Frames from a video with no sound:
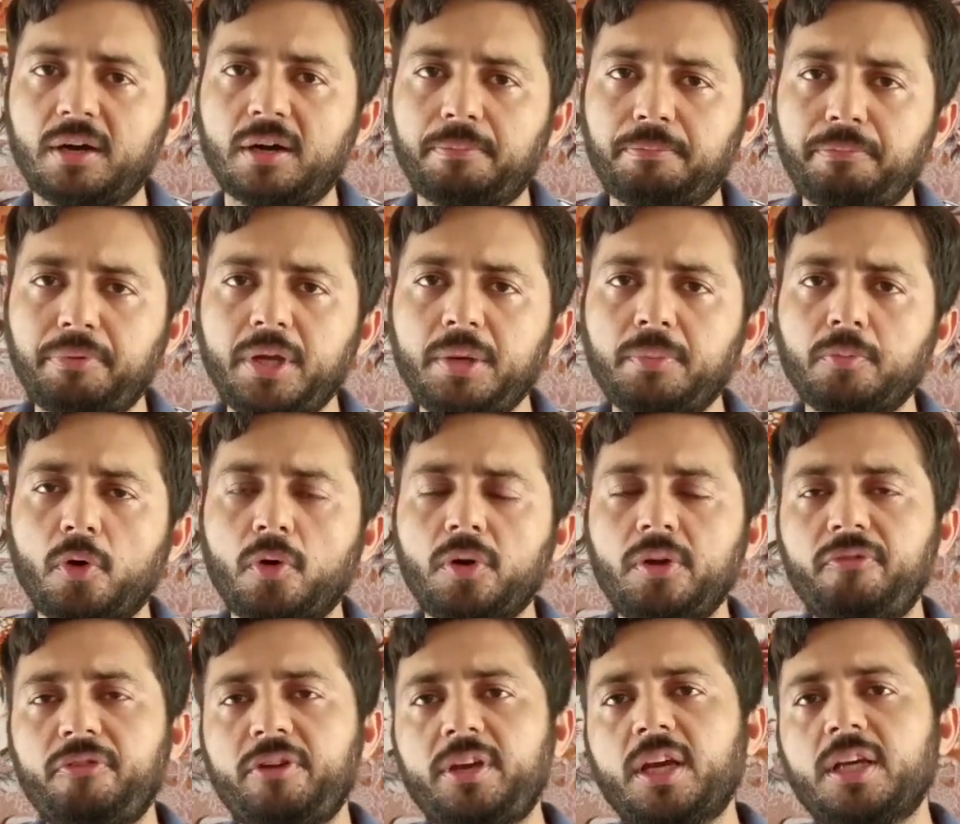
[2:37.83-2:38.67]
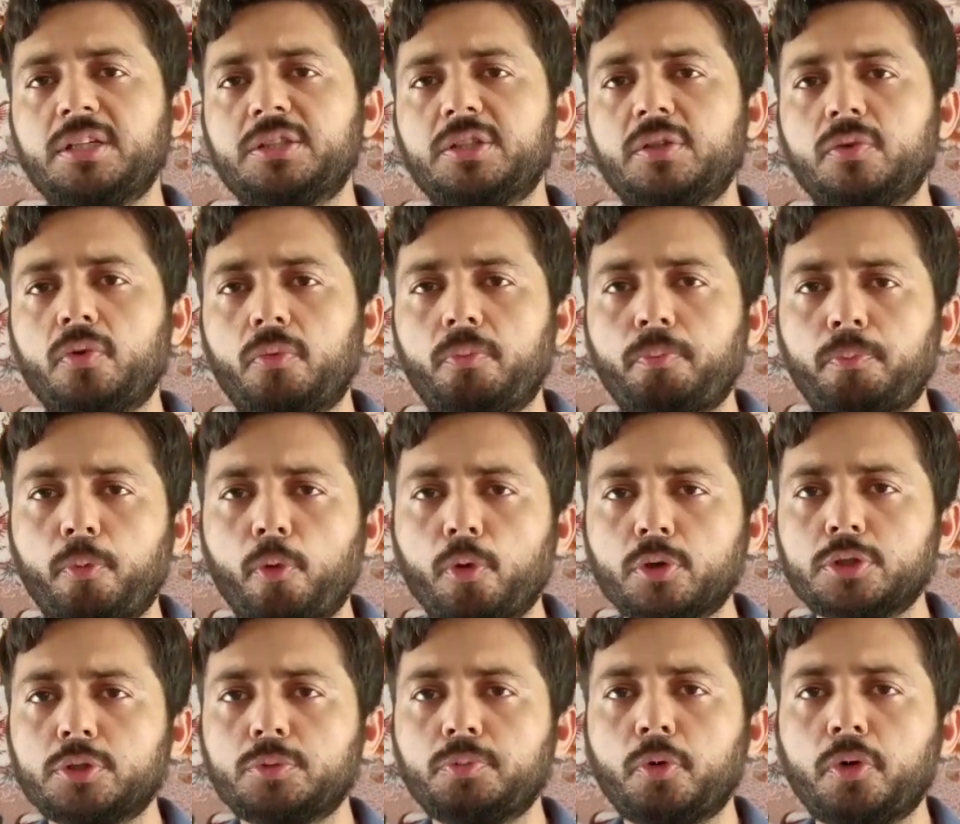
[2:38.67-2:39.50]
pre-modification or
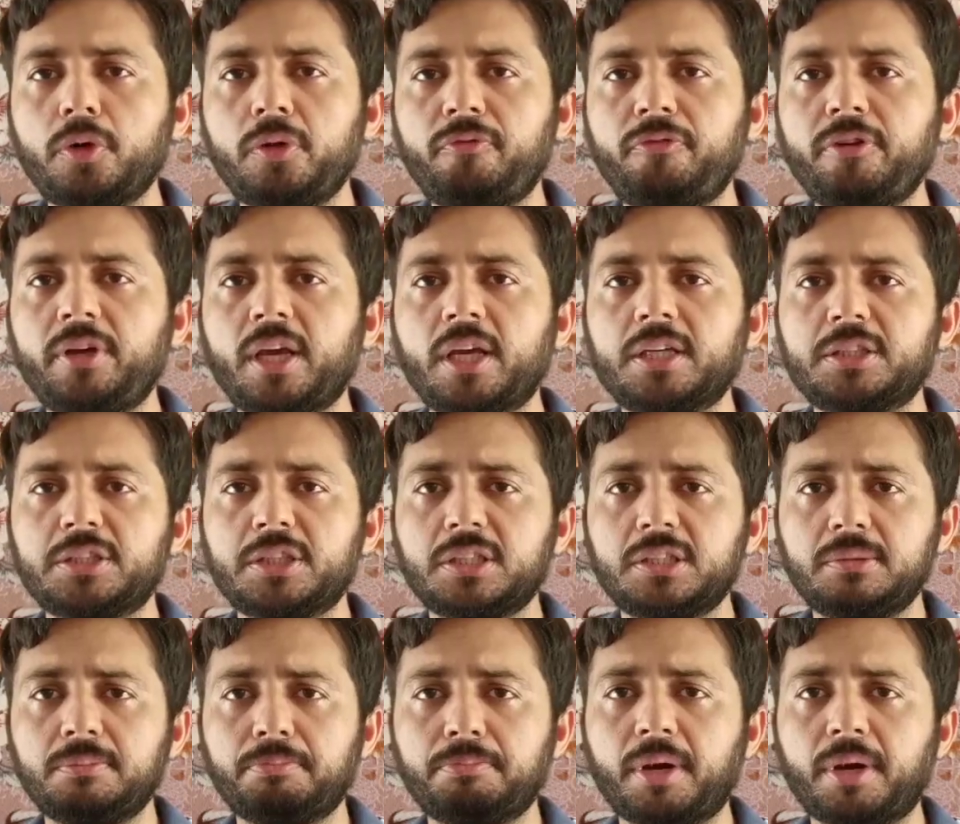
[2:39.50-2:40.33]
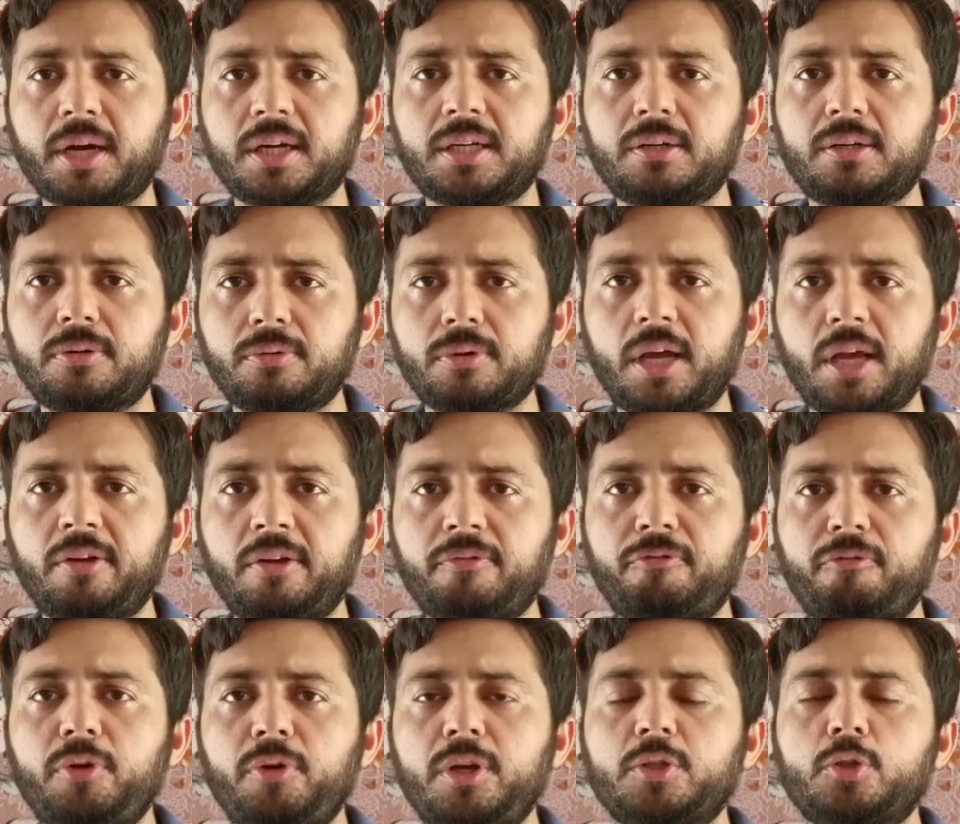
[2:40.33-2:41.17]
post-modification, but
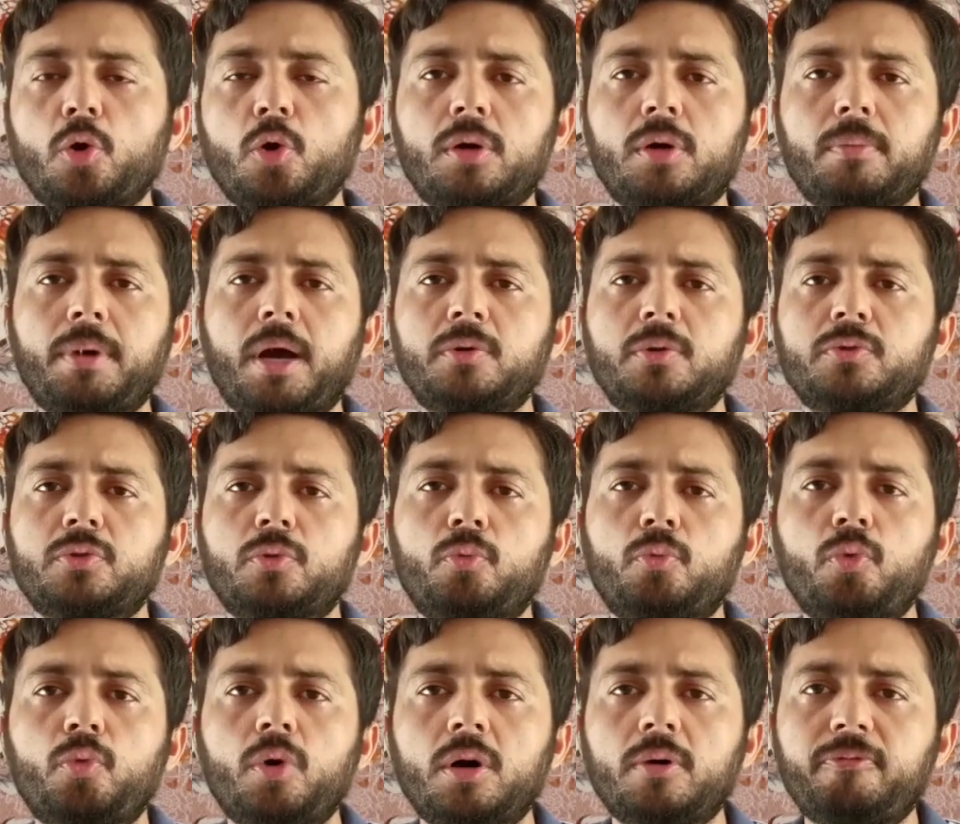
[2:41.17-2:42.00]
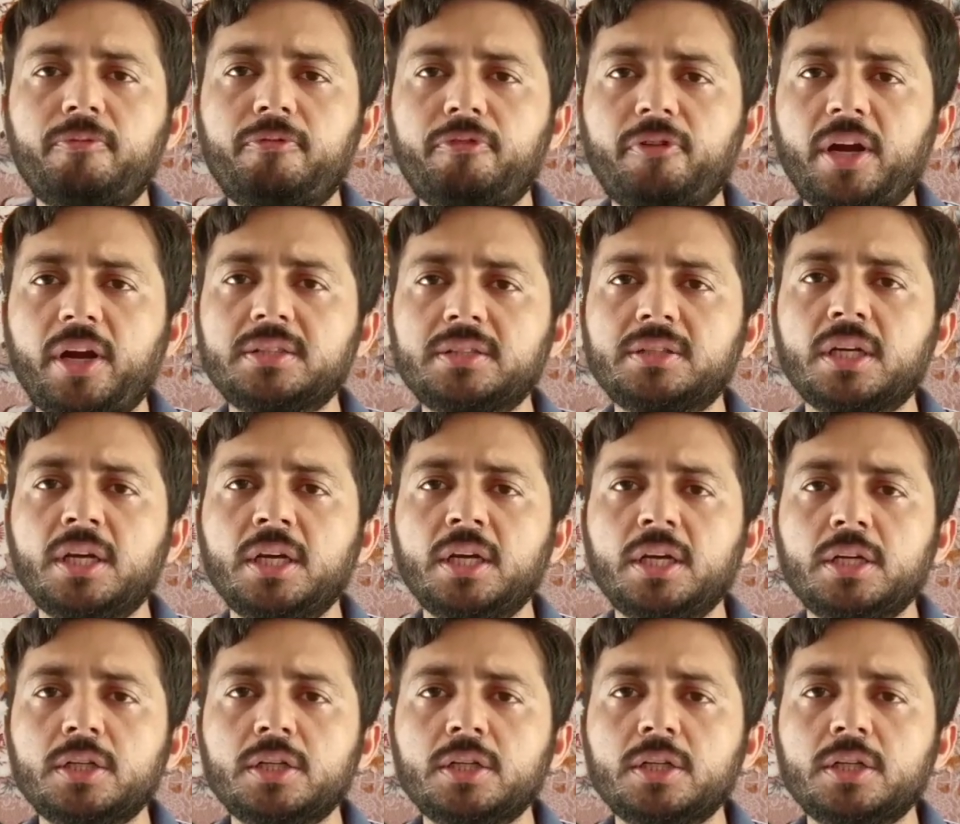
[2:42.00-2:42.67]
if we talk about a verb phrase,